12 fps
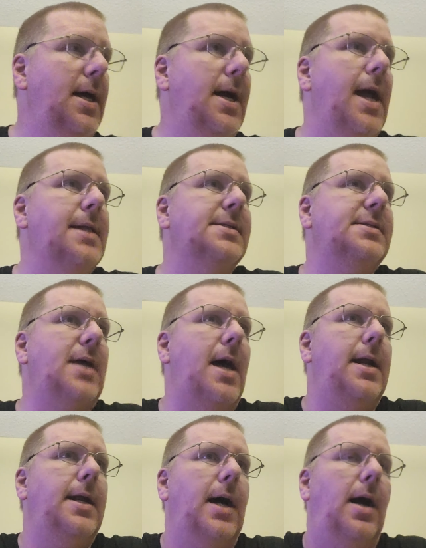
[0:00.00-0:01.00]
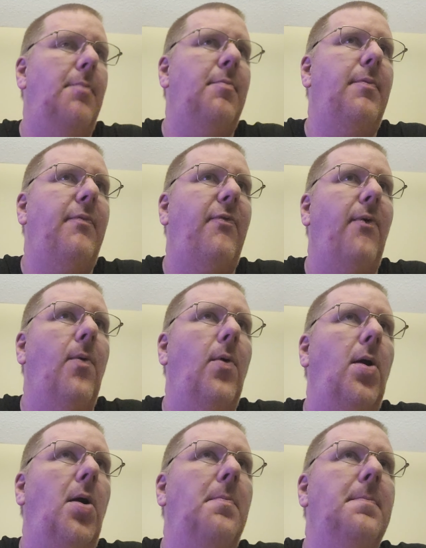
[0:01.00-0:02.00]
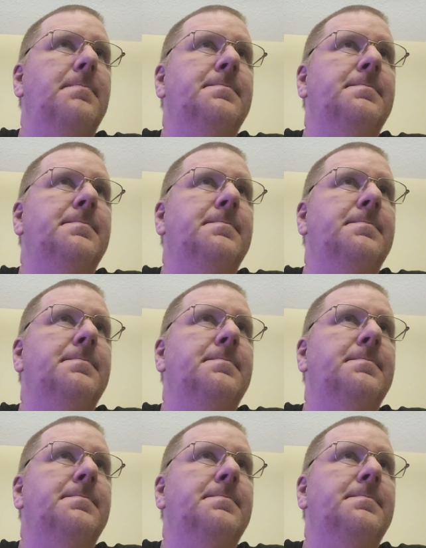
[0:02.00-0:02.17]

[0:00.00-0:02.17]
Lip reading: and set it up for